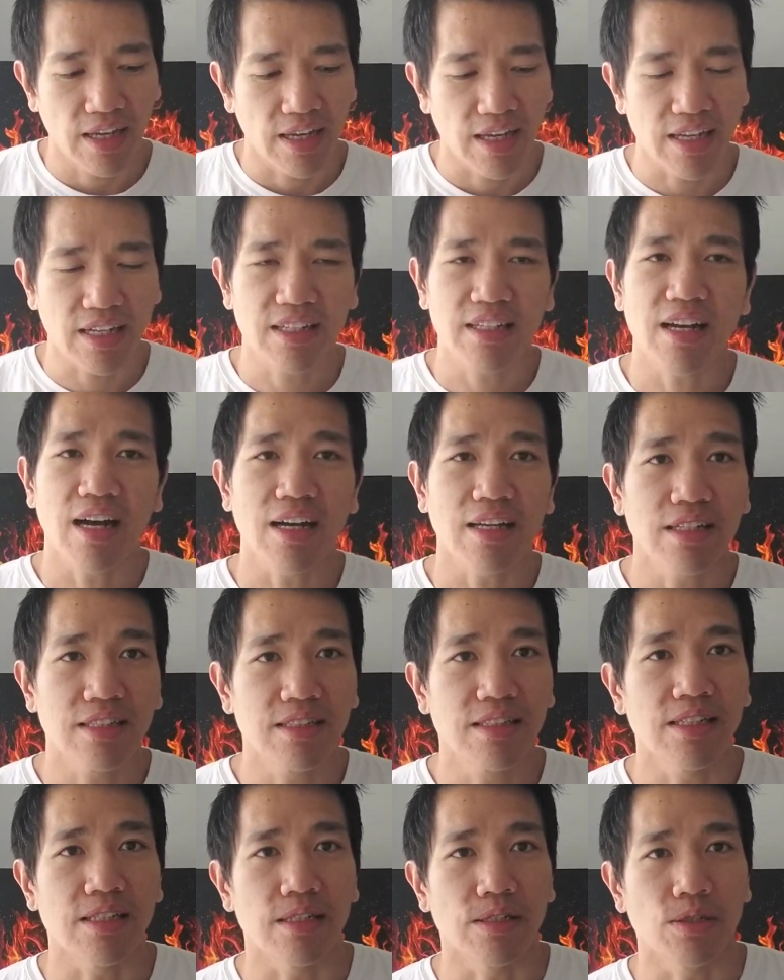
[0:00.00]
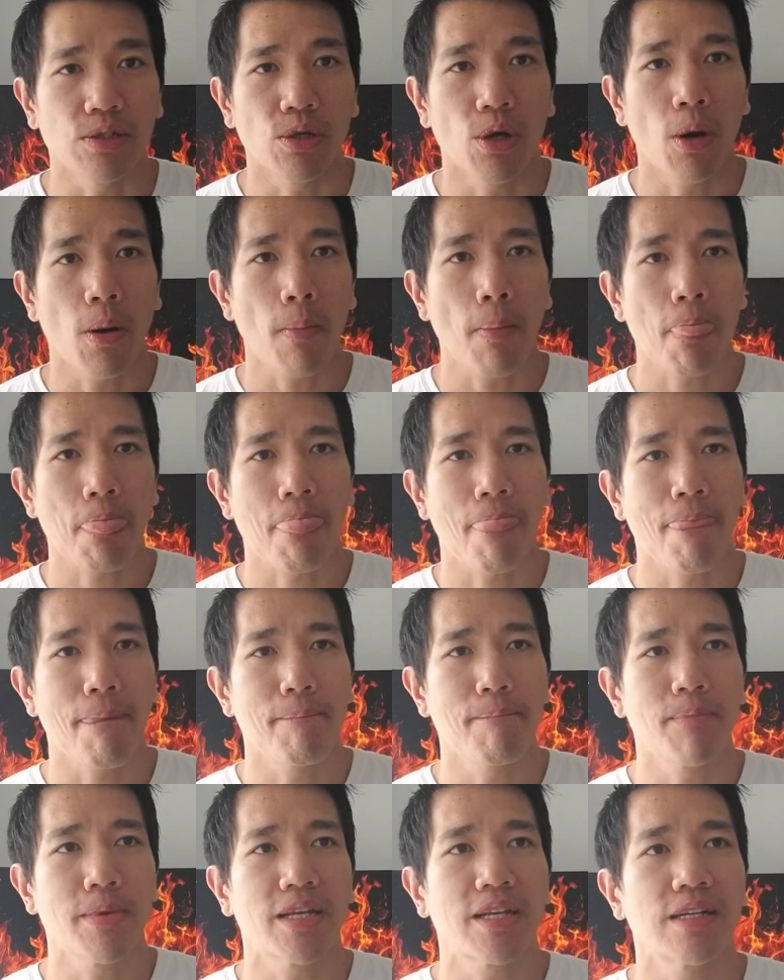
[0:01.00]
it kind of did, you know?
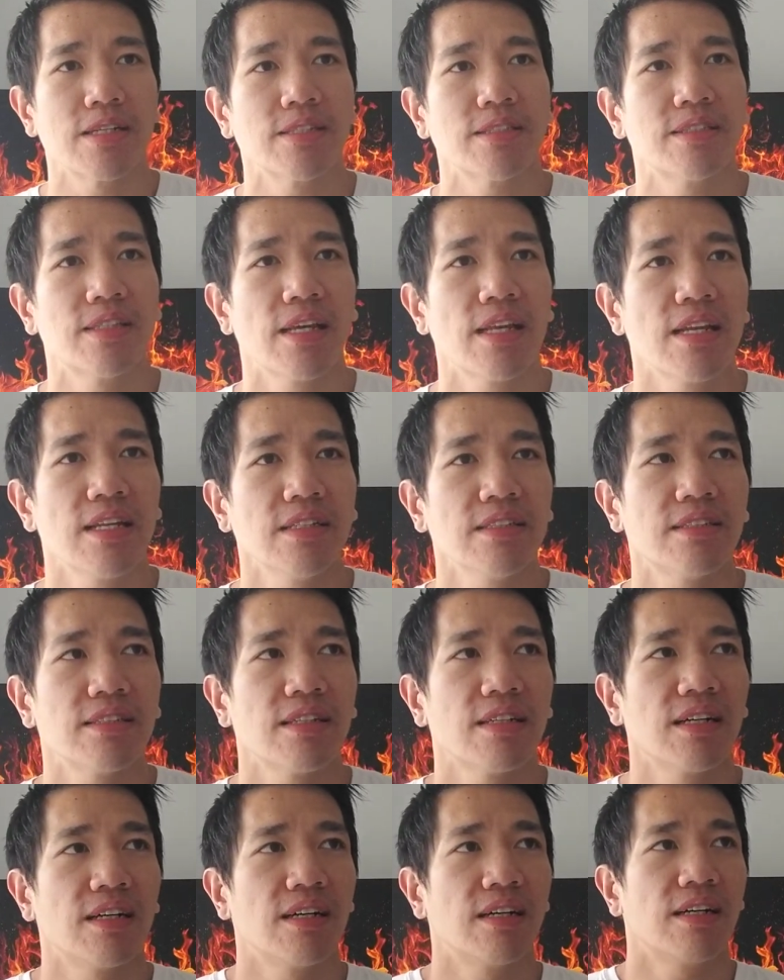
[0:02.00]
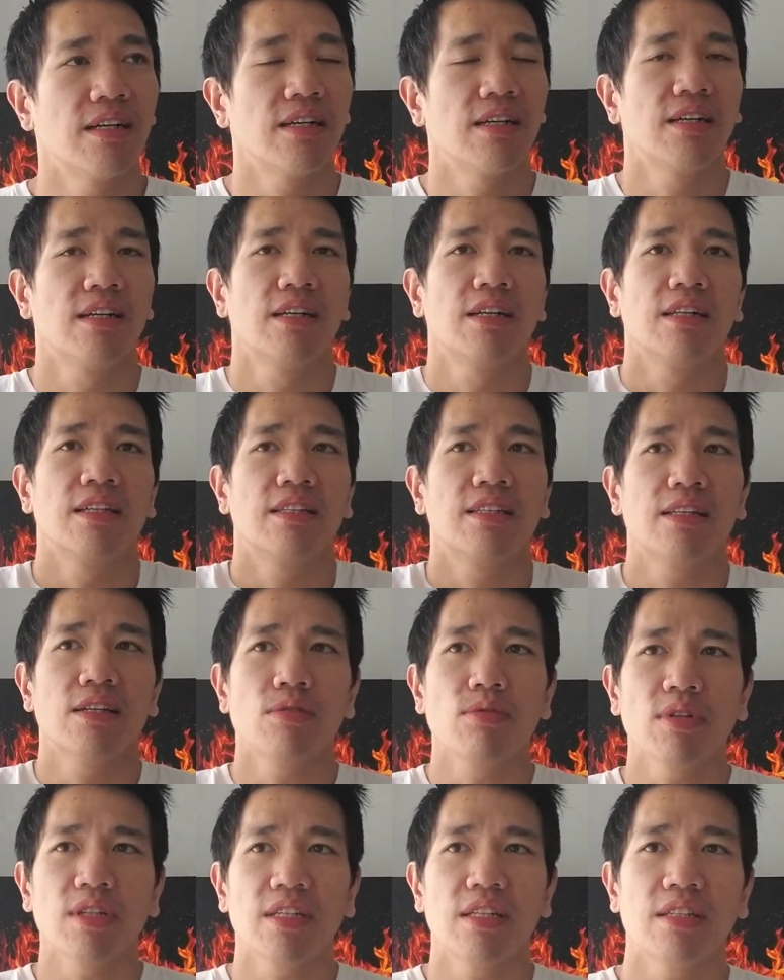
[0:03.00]
Because they didn't, uh, they
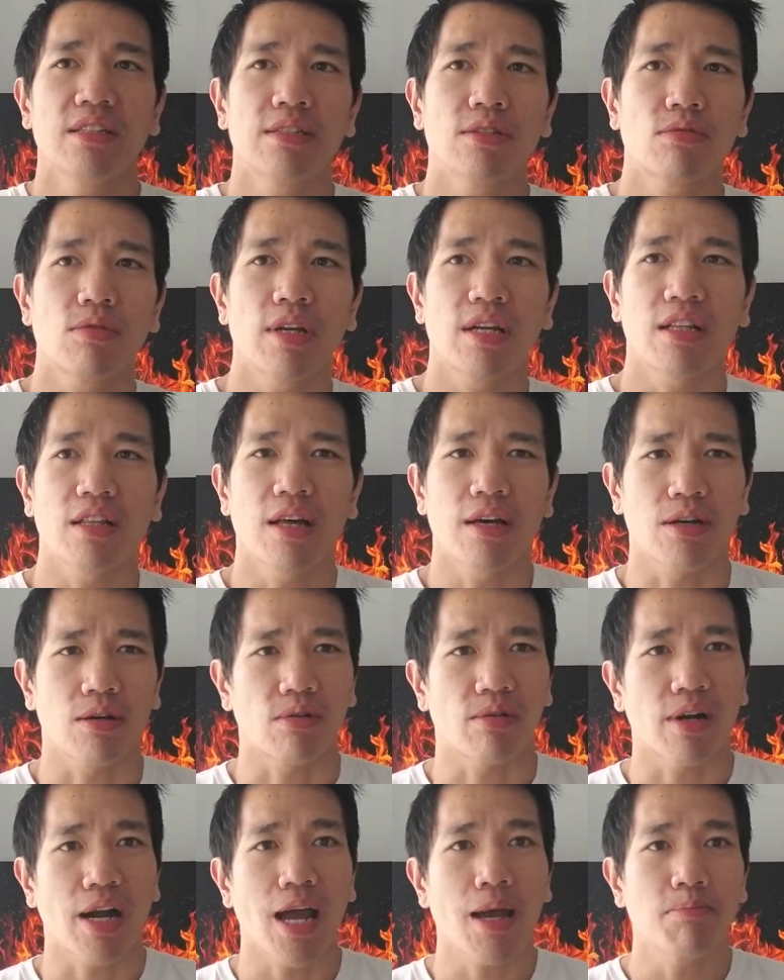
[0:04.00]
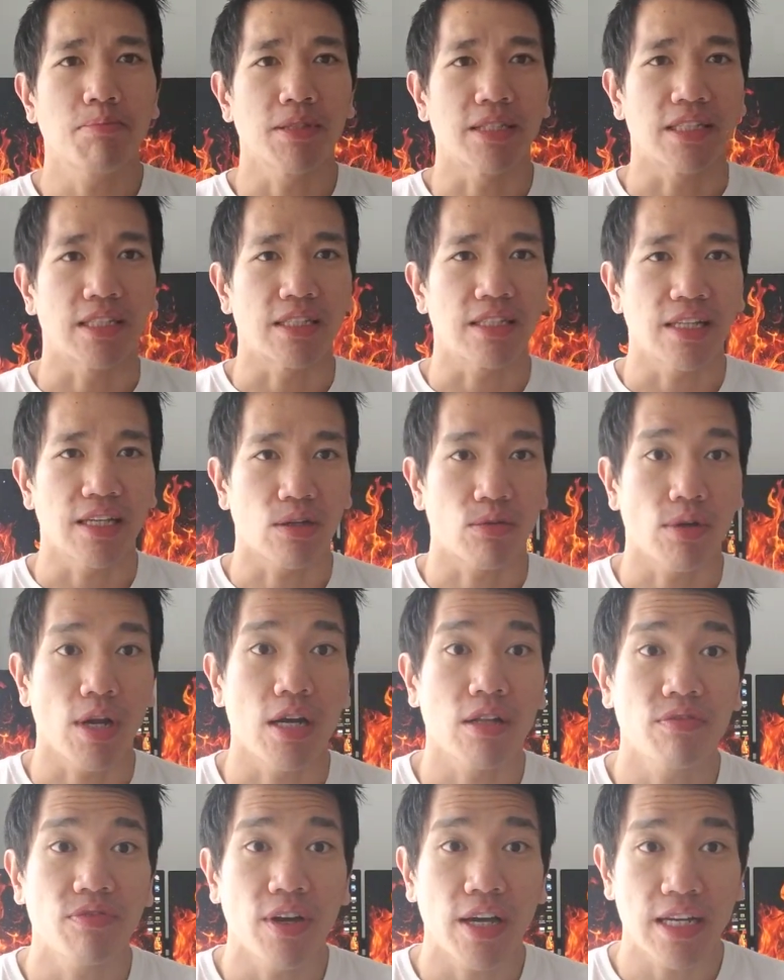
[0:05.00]
didn't really integrate a lot of grappling, like
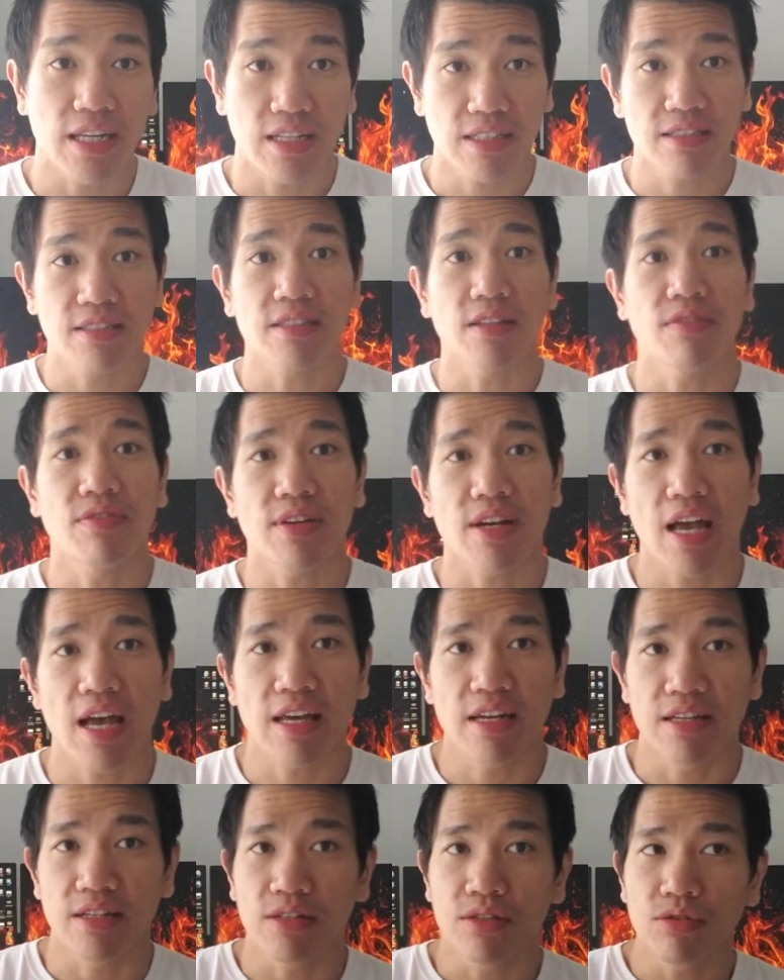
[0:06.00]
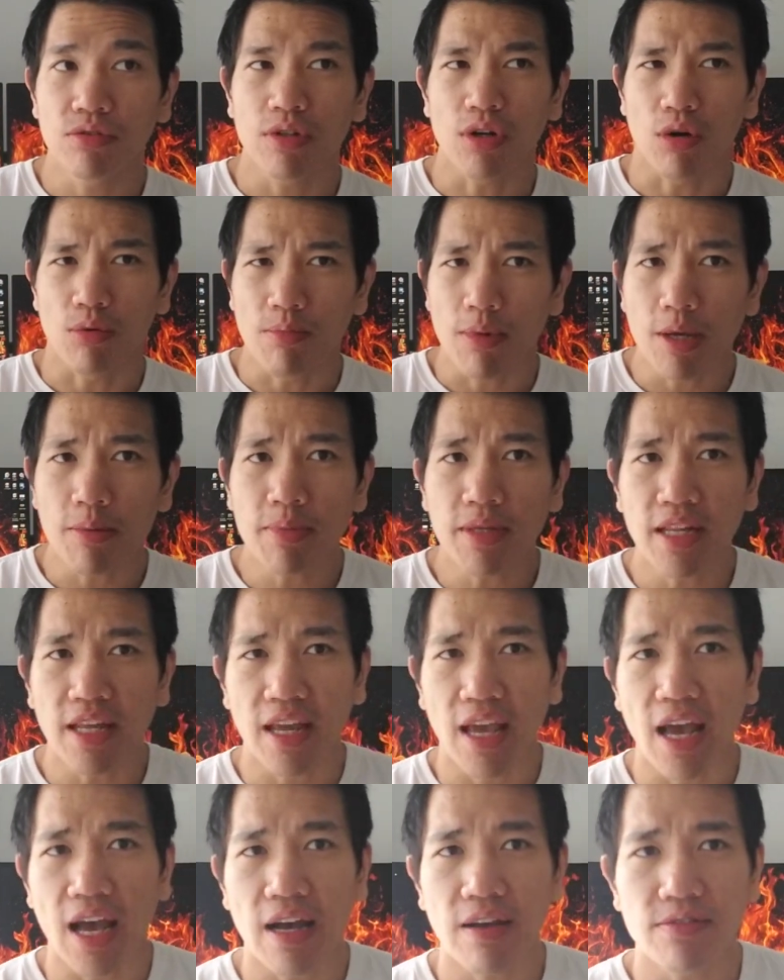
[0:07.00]
ground fighting and stuff like that into it, or maybe
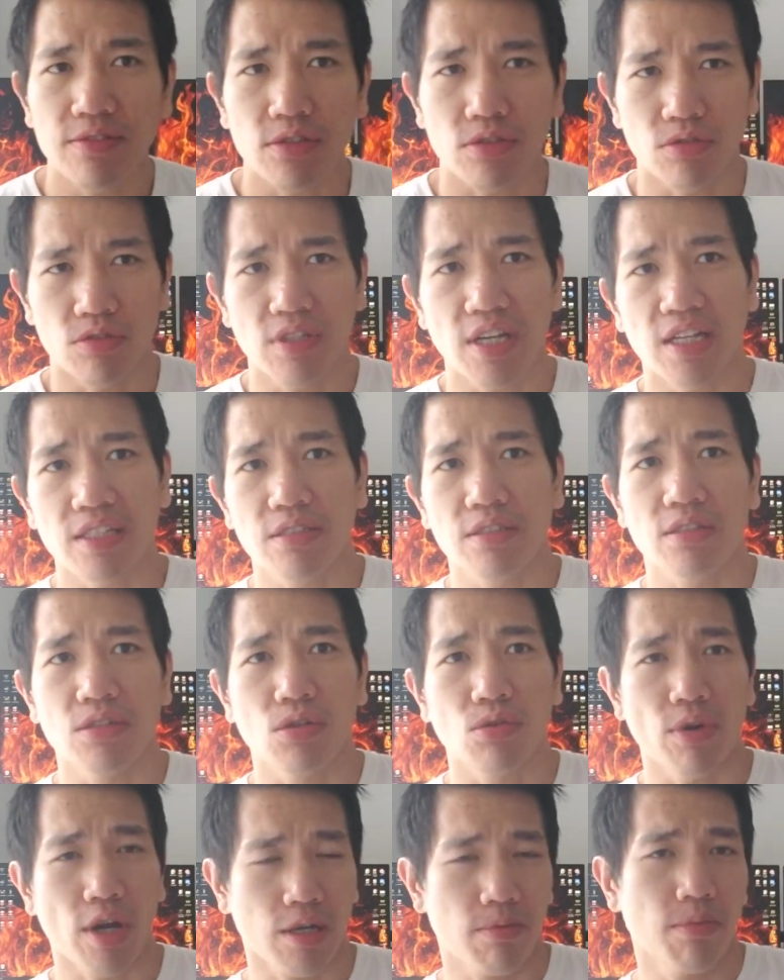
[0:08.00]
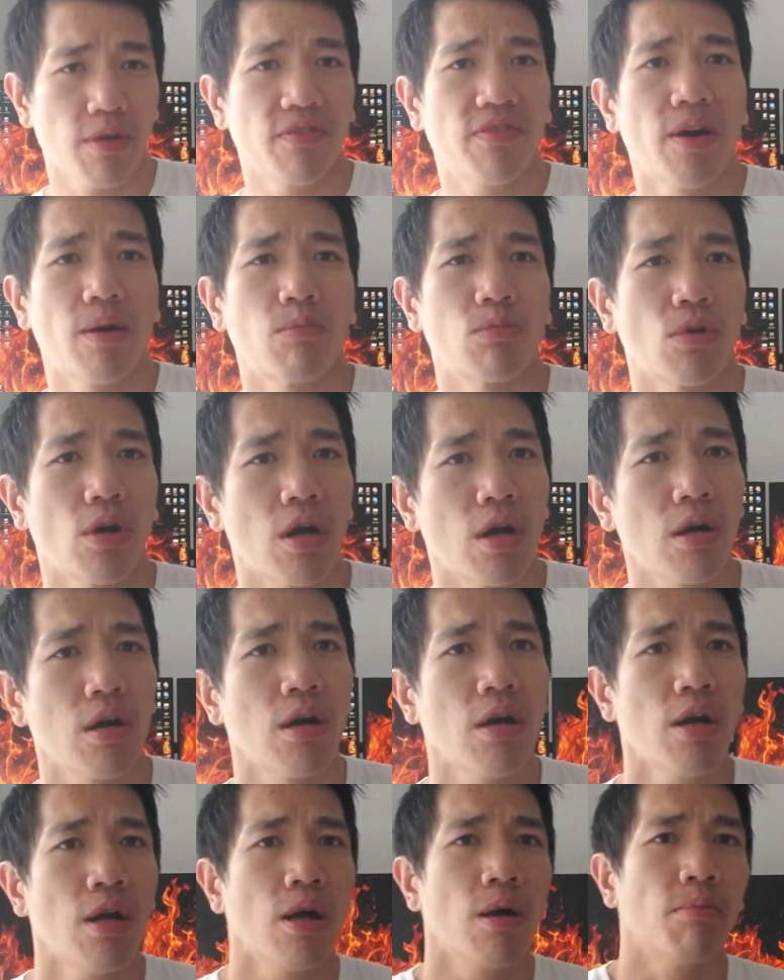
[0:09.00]
they have, so you guys could correct me if I'm wrong.